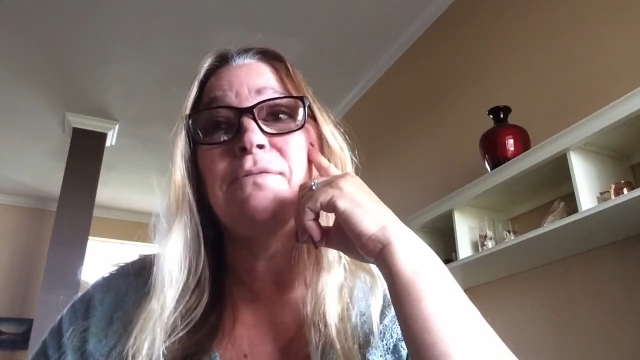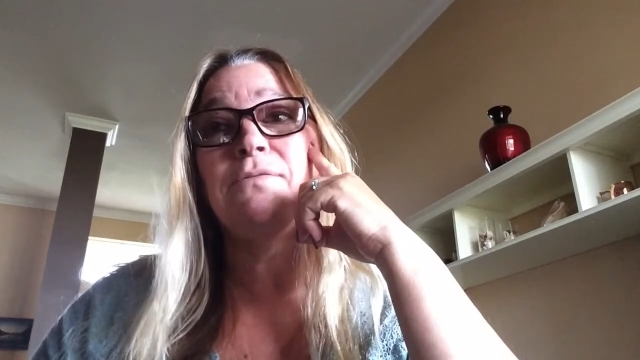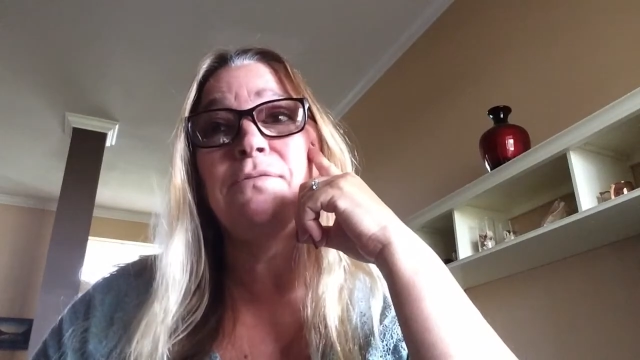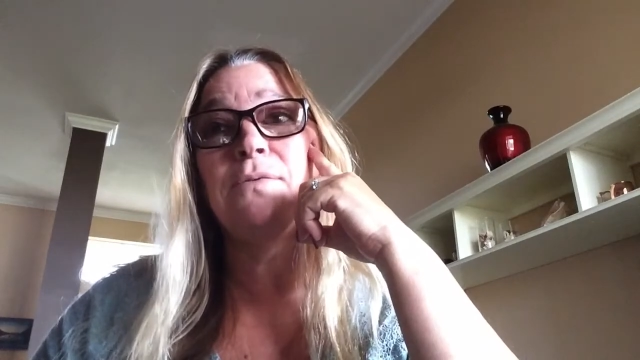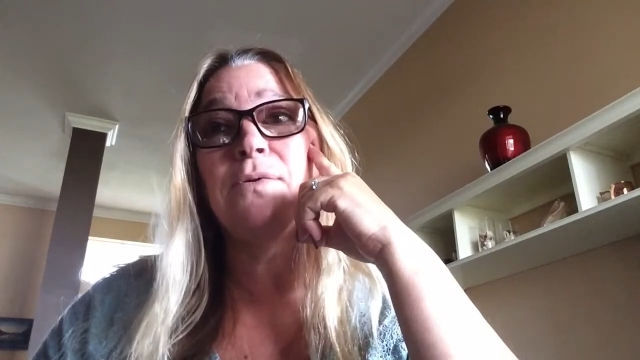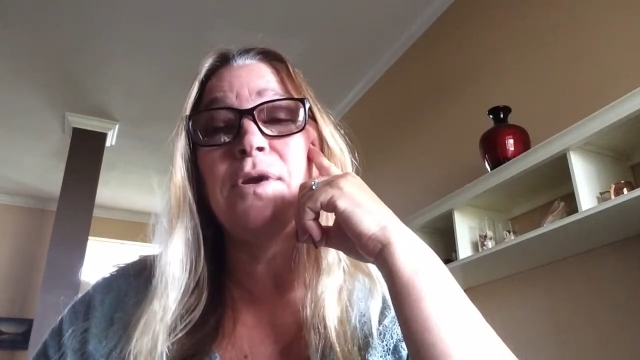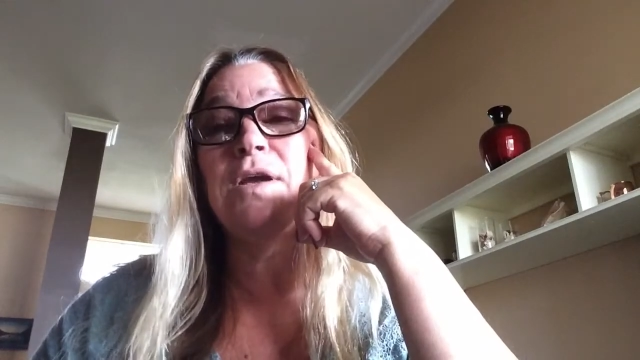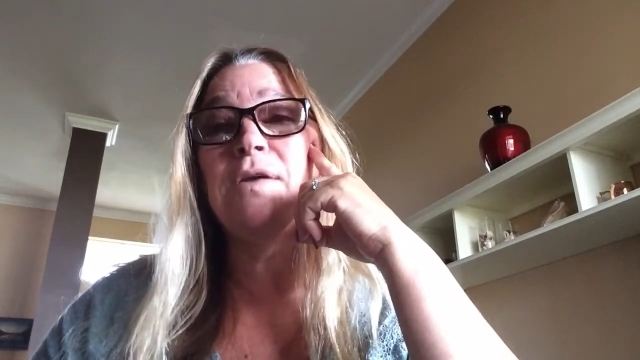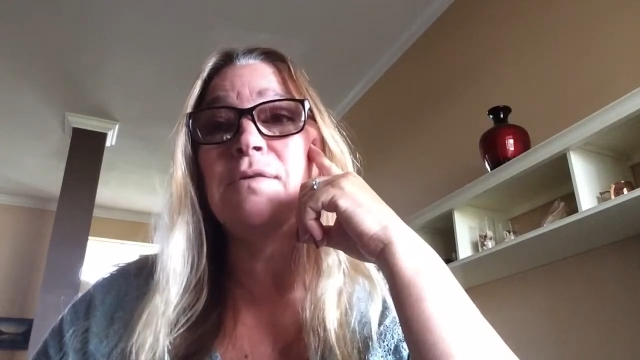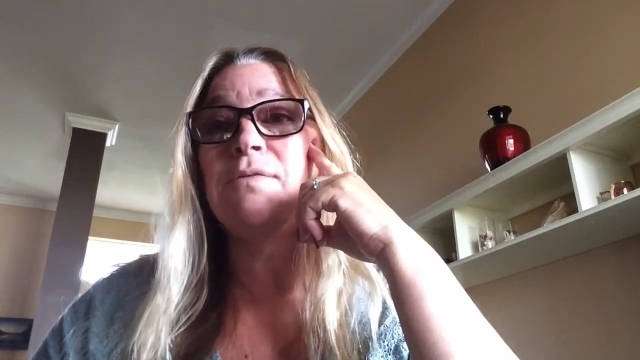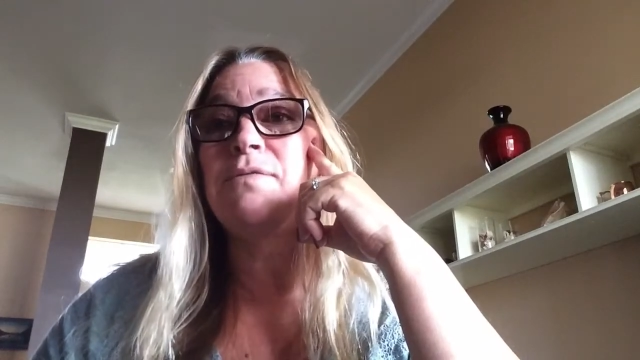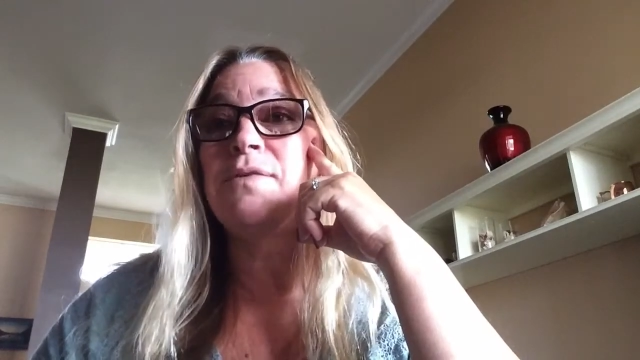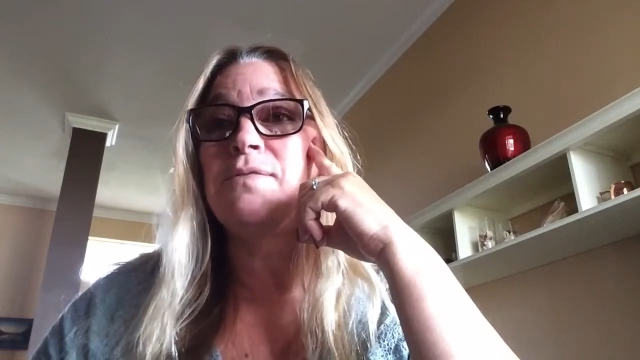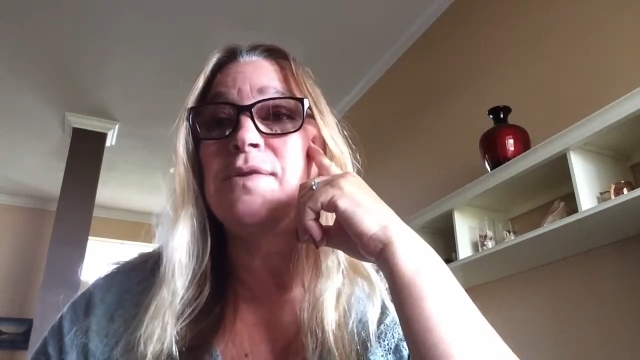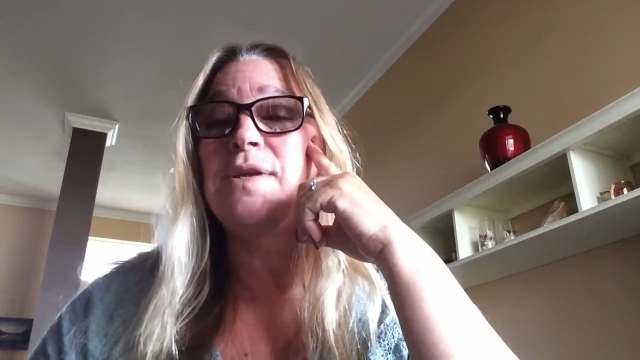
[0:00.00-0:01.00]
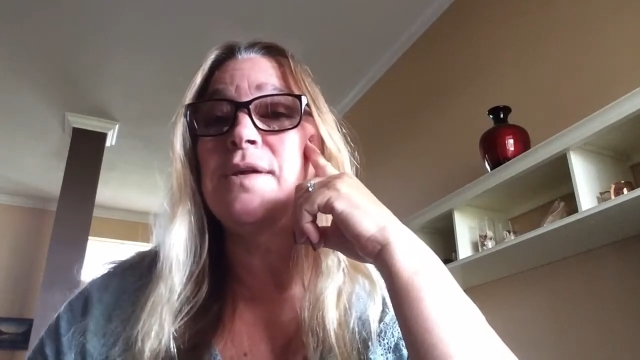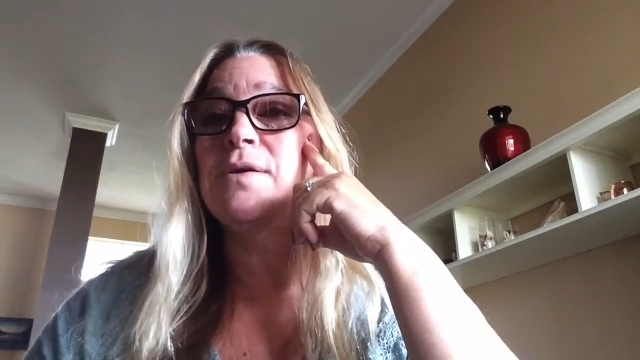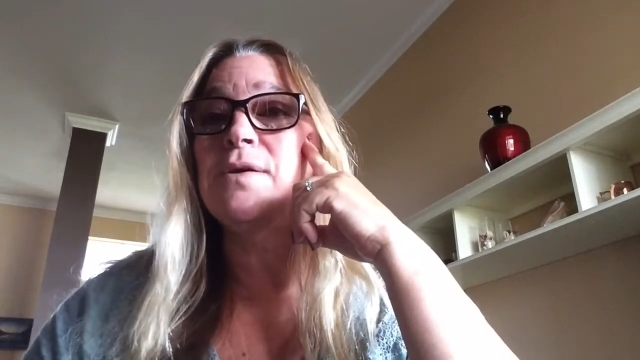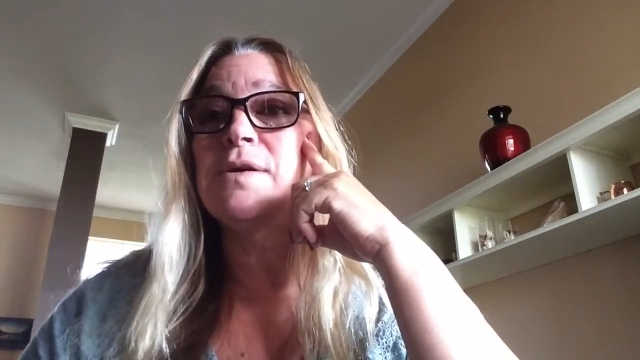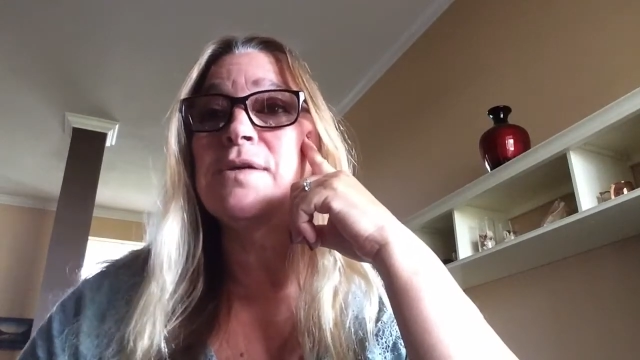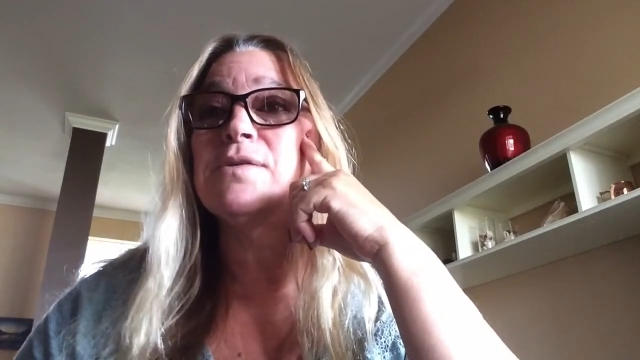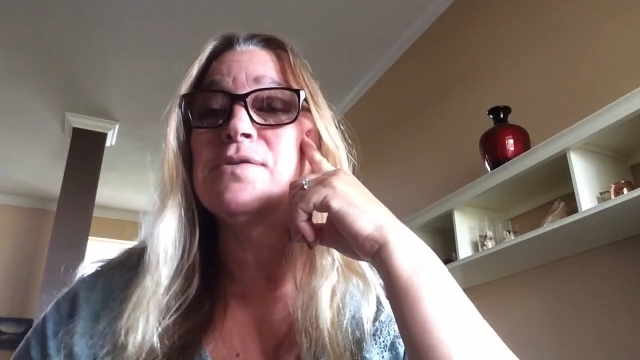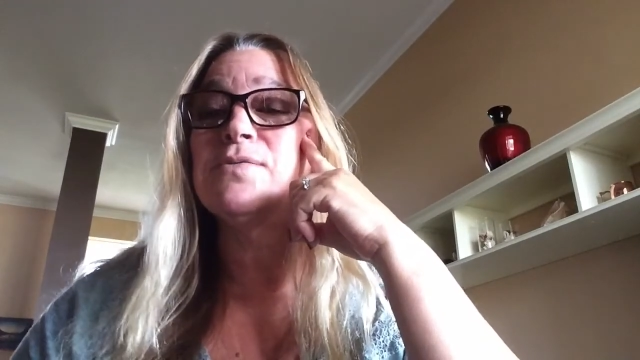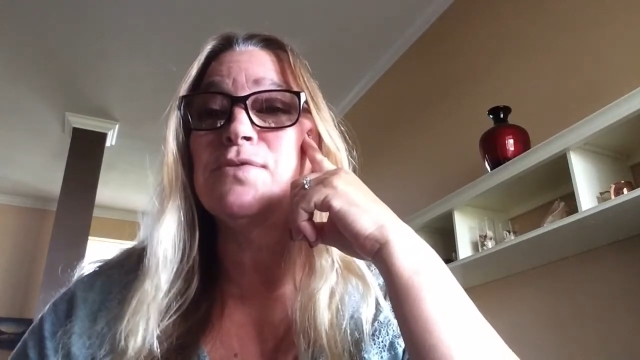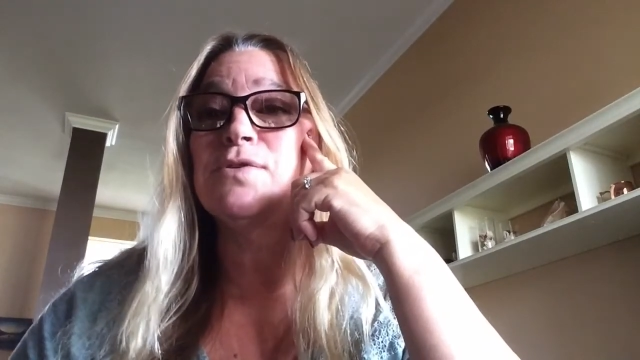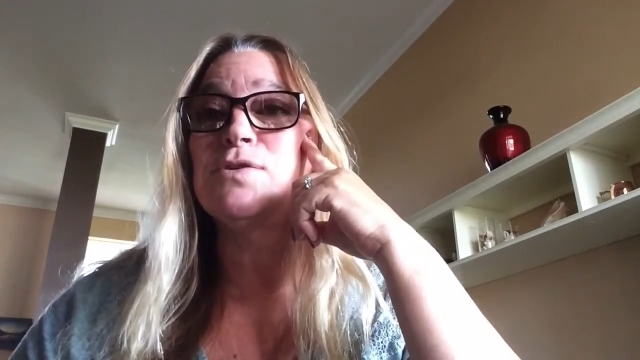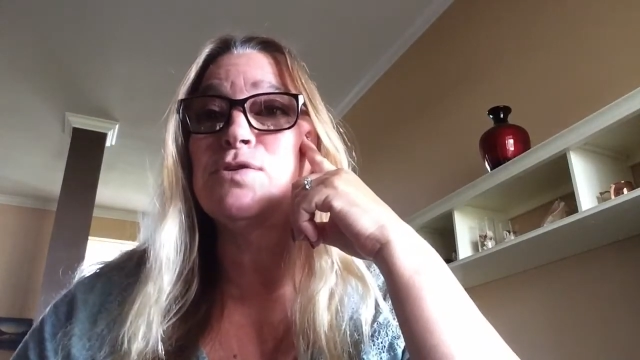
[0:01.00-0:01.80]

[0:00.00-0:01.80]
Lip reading: $40 or $50 for a